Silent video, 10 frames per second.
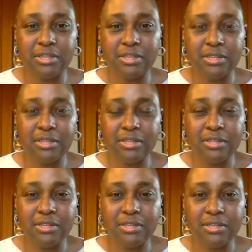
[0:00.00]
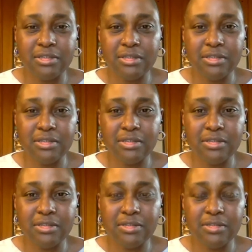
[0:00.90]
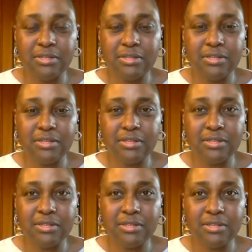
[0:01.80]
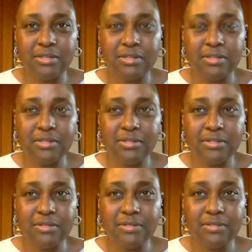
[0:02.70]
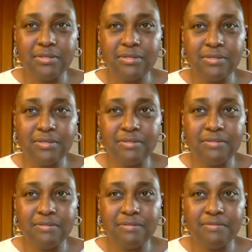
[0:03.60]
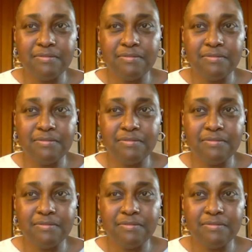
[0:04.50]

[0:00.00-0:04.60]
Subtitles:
Nobody speaks.